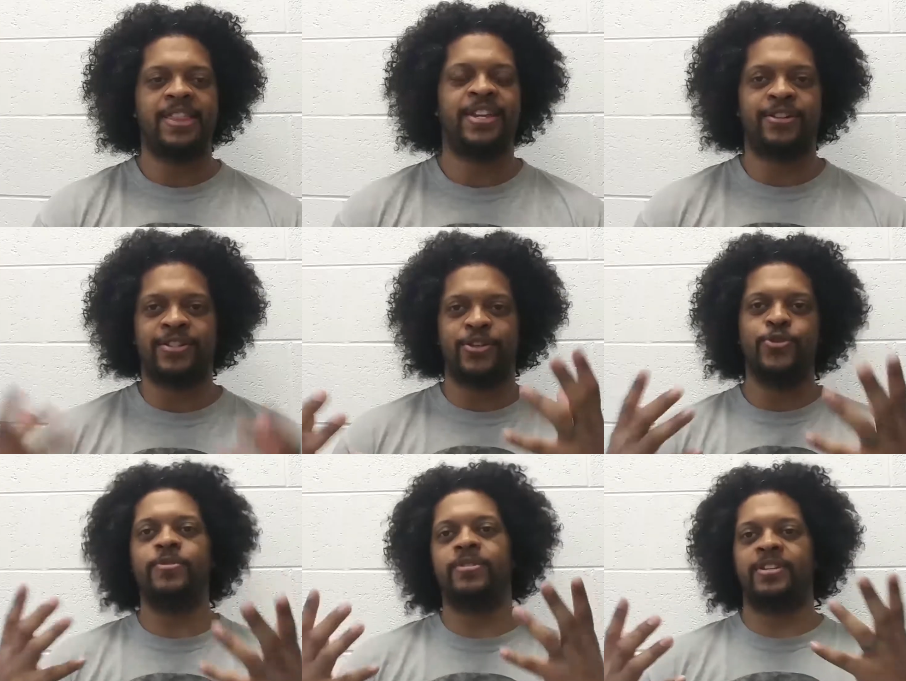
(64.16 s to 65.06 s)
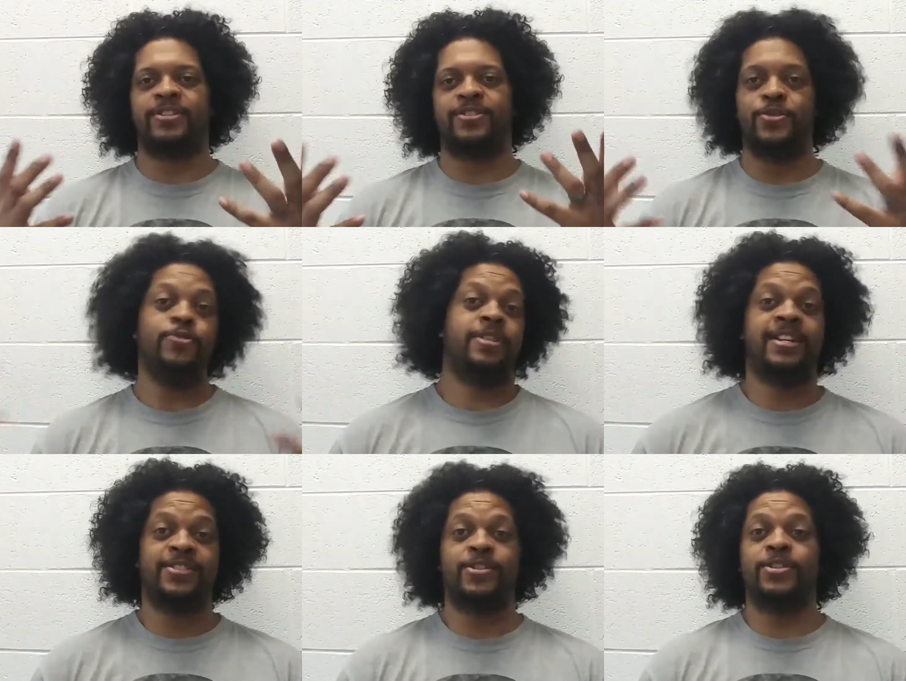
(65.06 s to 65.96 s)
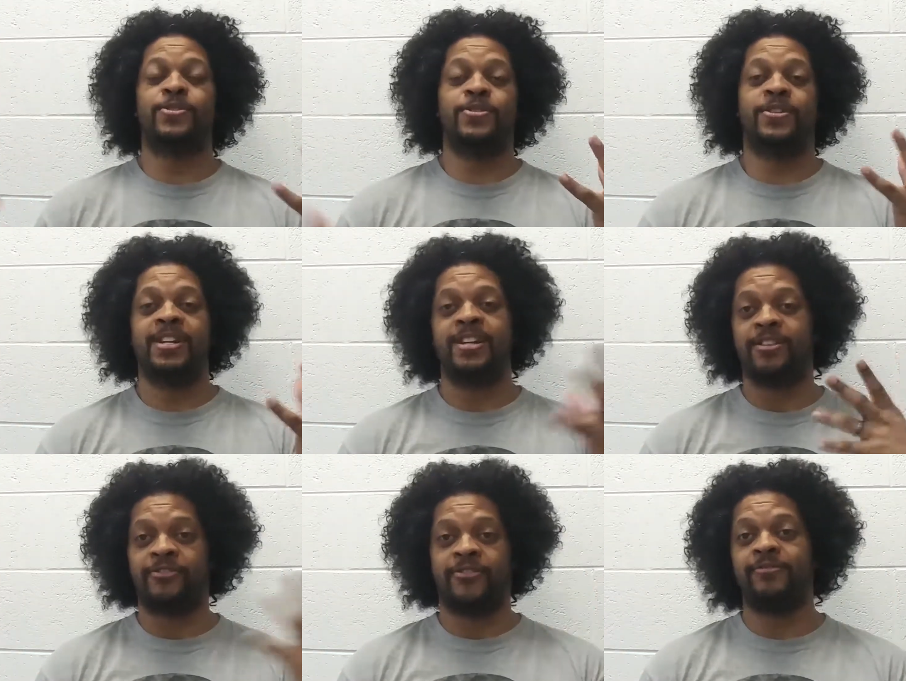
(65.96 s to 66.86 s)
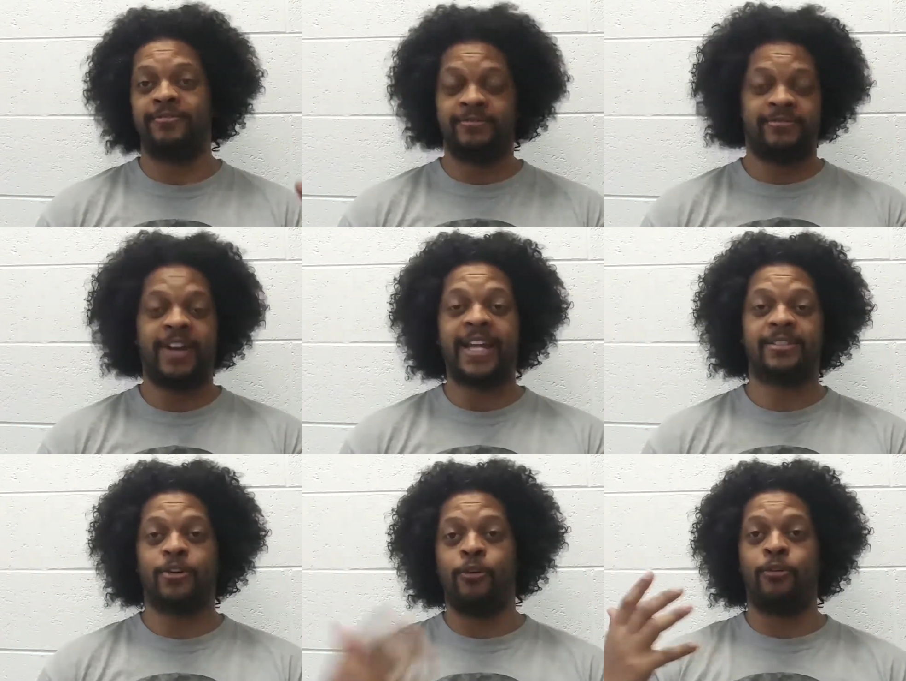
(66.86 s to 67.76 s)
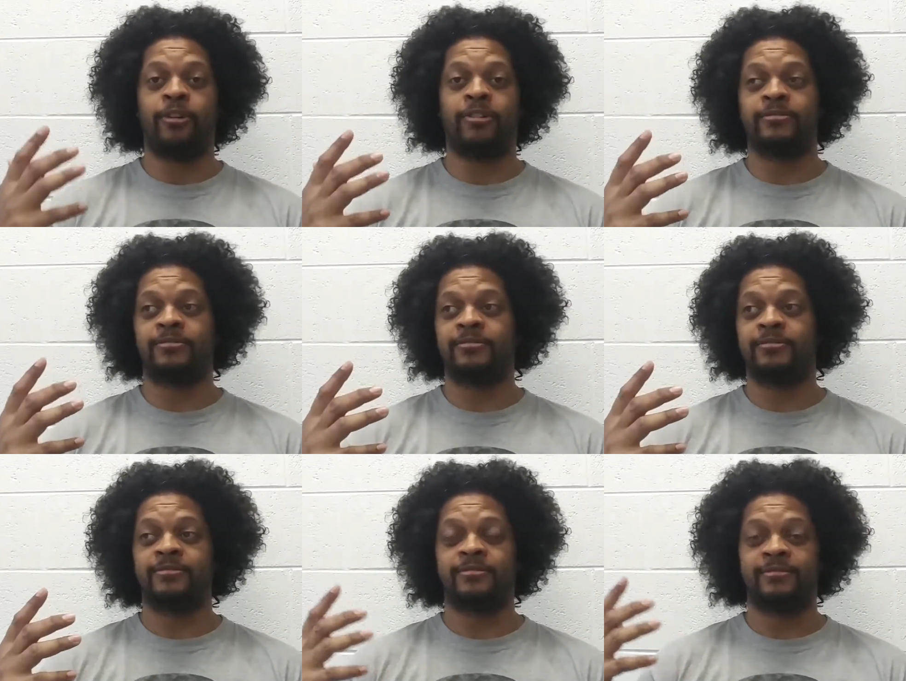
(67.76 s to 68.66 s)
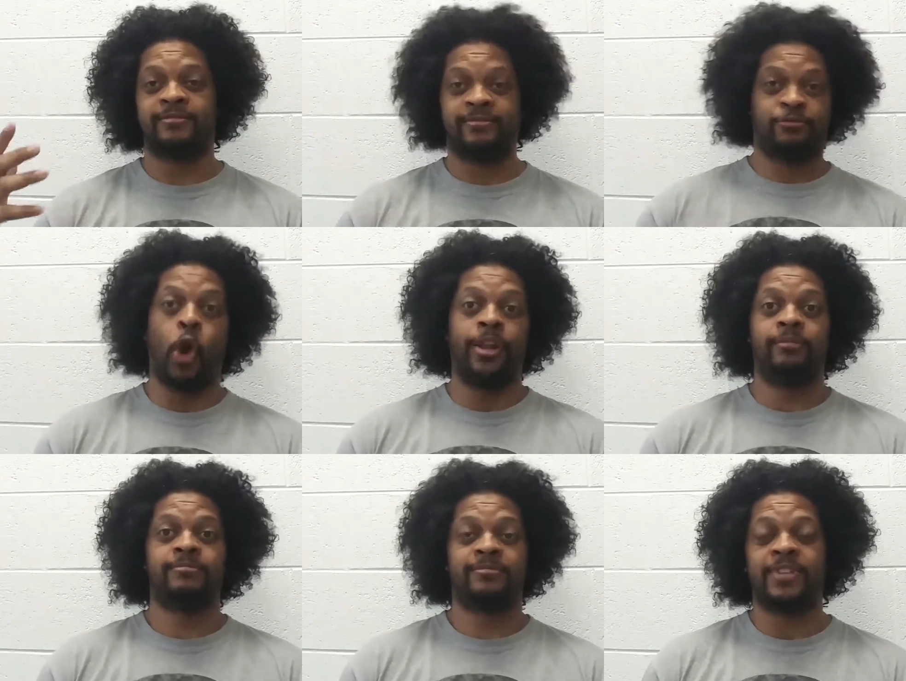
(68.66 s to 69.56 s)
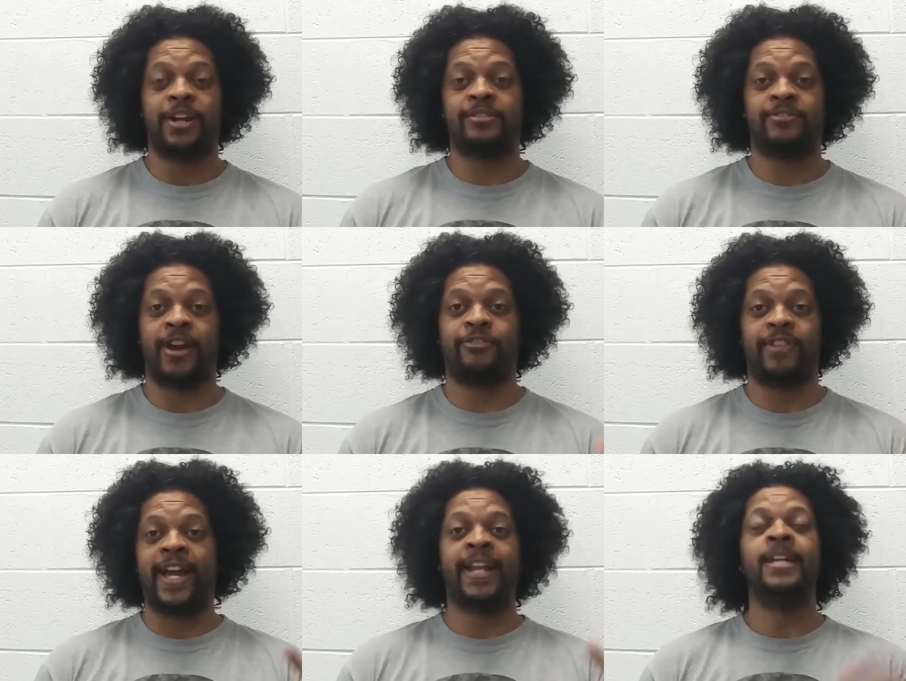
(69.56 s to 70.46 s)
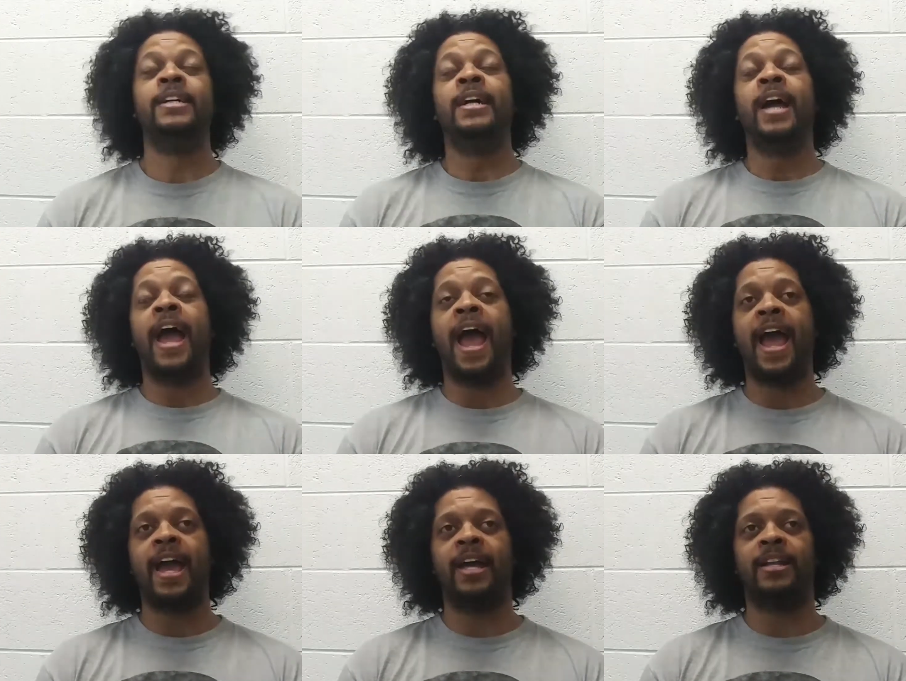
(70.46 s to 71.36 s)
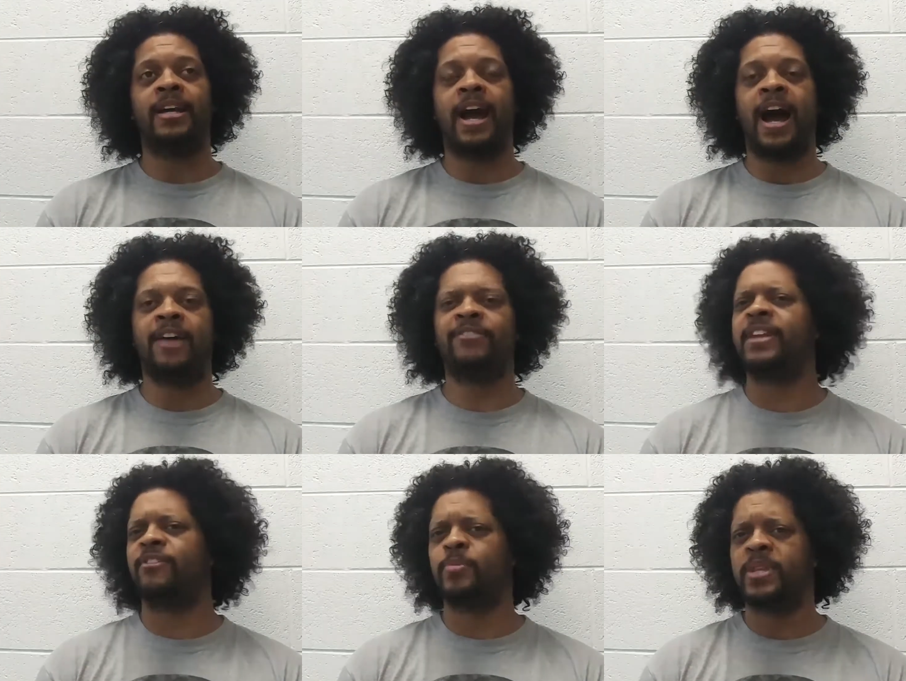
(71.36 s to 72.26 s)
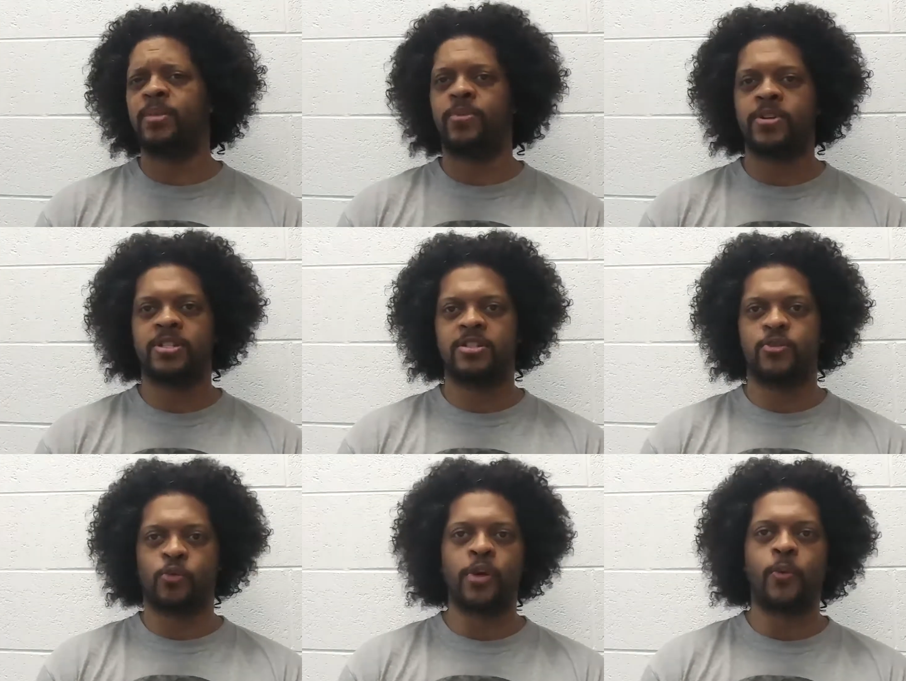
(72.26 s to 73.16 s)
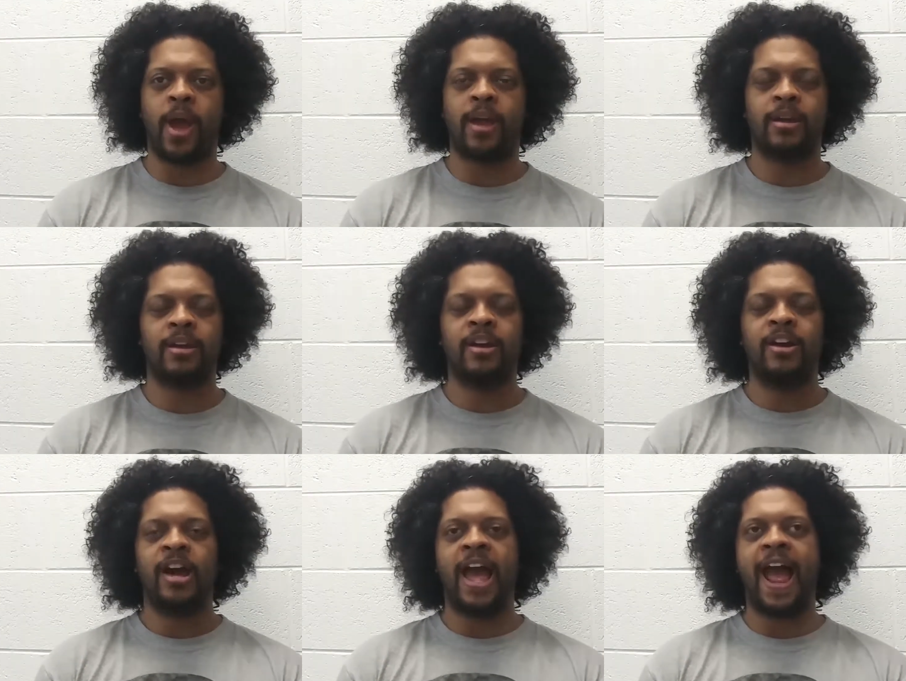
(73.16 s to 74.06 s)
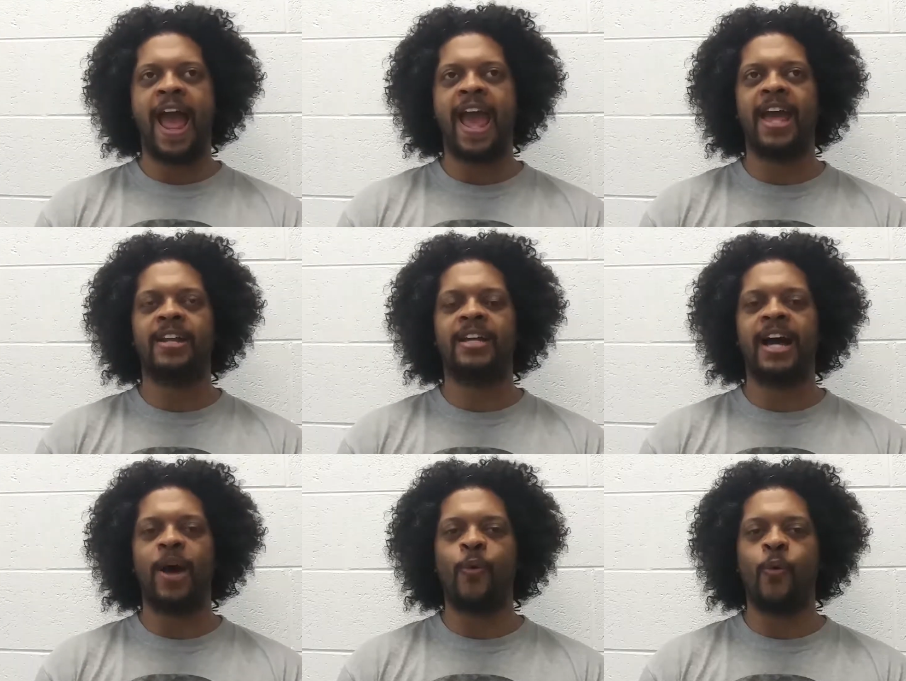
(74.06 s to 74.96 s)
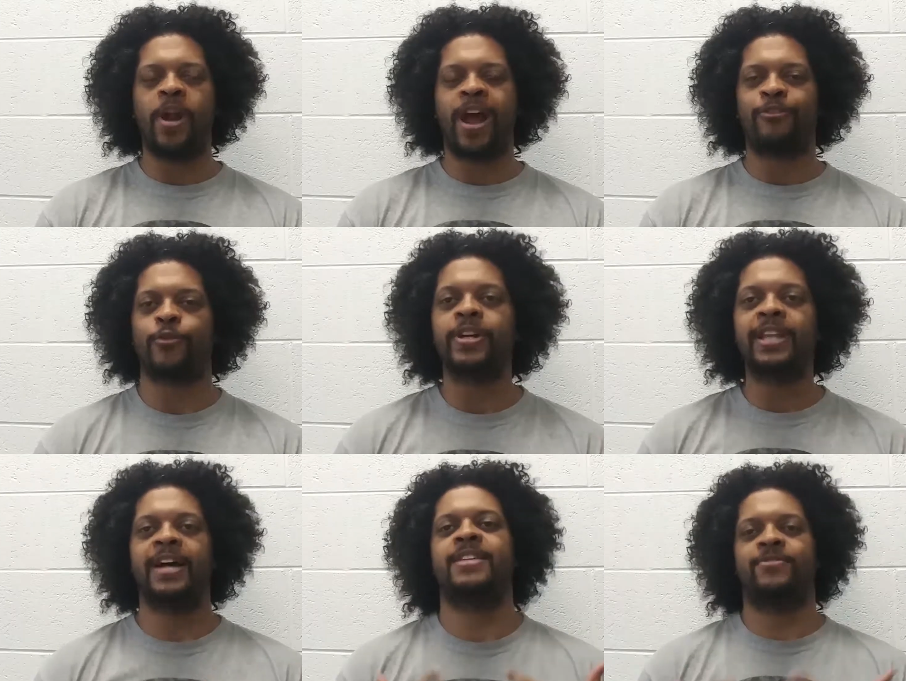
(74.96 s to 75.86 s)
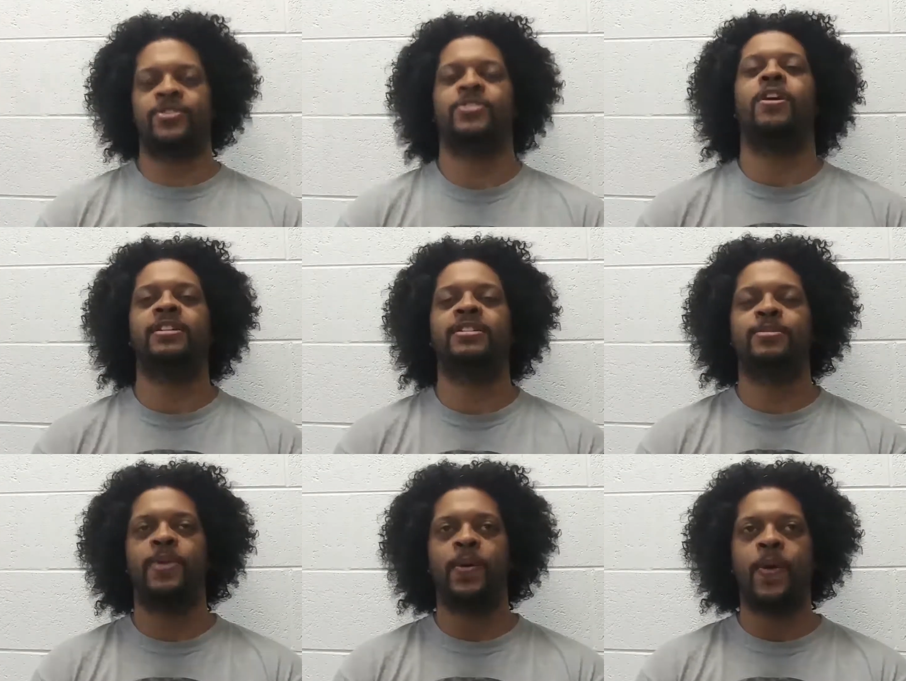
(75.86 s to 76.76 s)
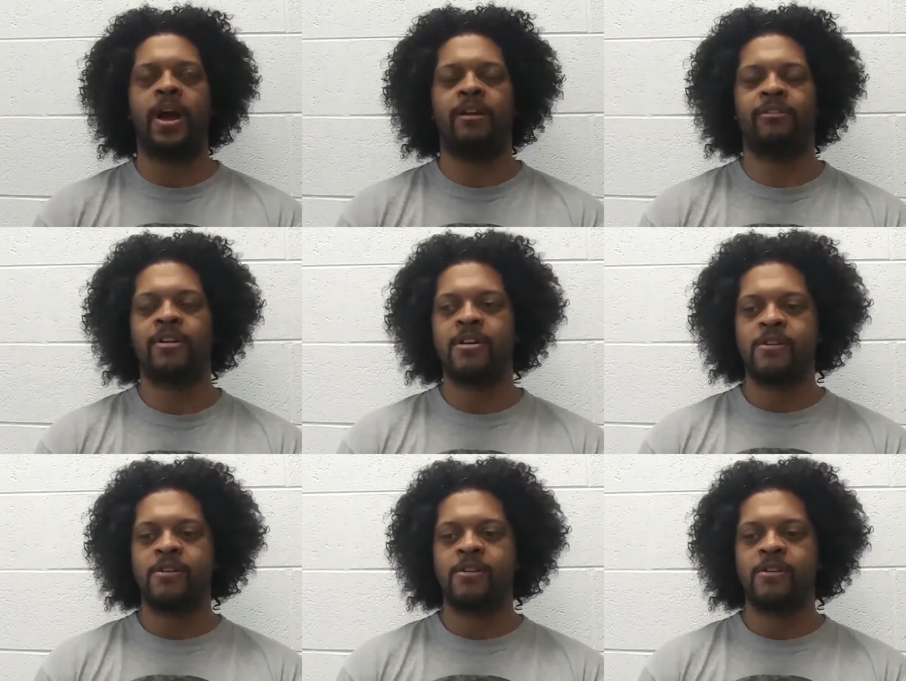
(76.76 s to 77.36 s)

there are two things you can do. You can either fight or run, you know, fight or flight. And I've never been the person to run away. And what I've realized after talking to my wife